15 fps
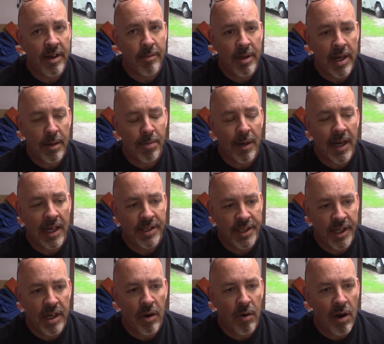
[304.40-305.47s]
minute
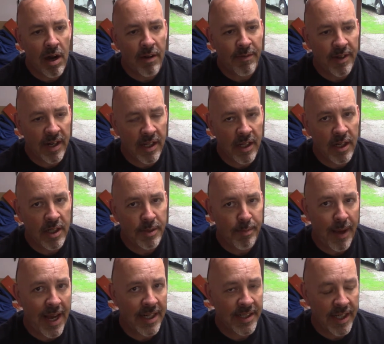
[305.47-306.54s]
epoxy go off in a large
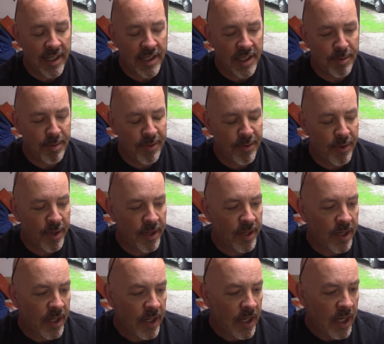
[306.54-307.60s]
batch like this before.
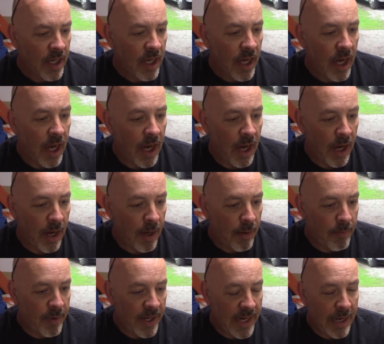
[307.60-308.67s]

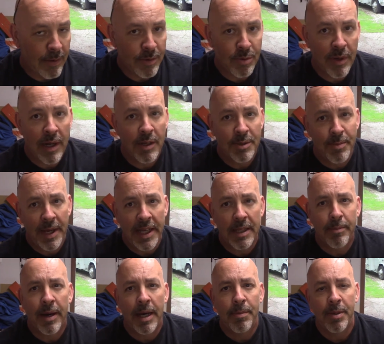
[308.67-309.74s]
Um, and that was when I was making the
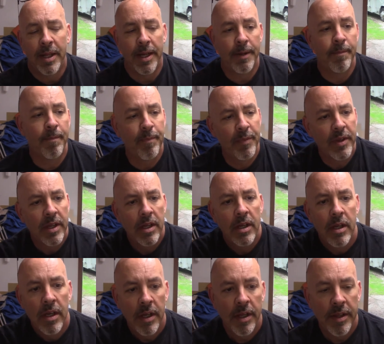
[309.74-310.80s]
biplane.
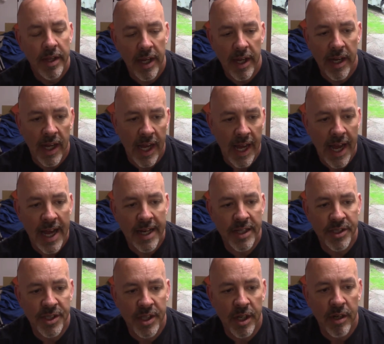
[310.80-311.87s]
That I had to
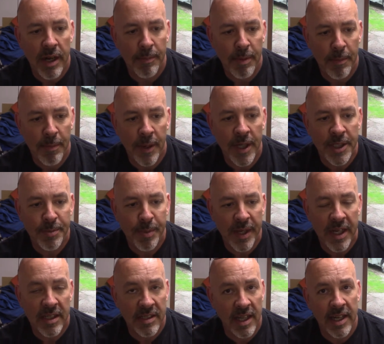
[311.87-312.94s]
stir up a bunch
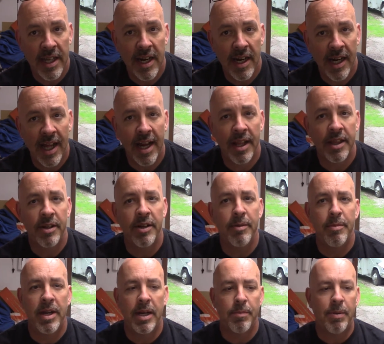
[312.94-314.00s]
because I needed a lot of 30
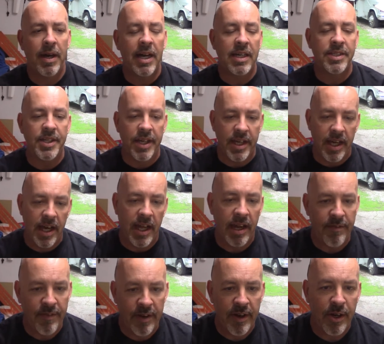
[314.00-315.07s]
minute epoxy. And I
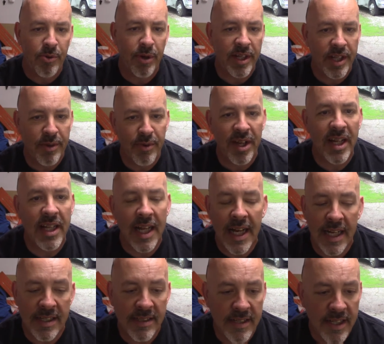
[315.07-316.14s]
very quickly
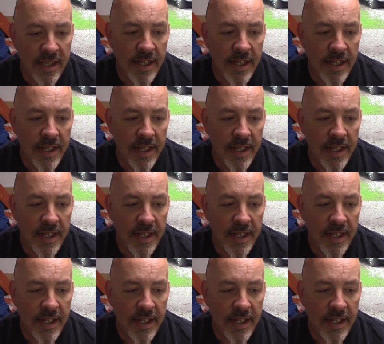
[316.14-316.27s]
realized